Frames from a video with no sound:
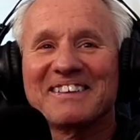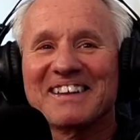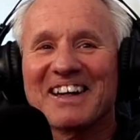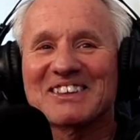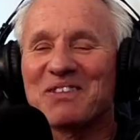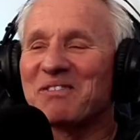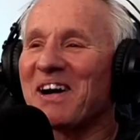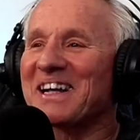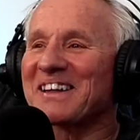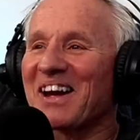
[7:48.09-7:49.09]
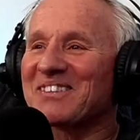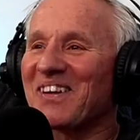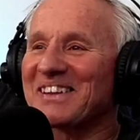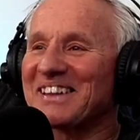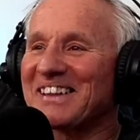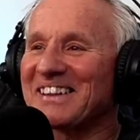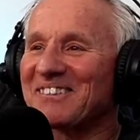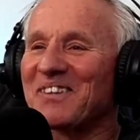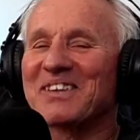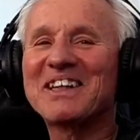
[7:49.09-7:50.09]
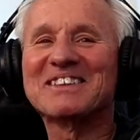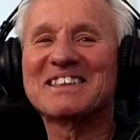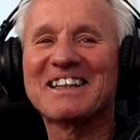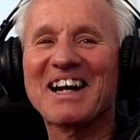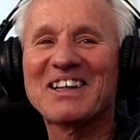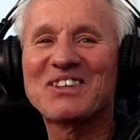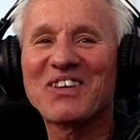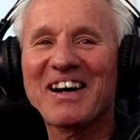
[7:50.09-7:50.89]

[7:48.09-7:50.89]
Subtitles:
You guys show mine, lifeguard a year. What year is that, 95?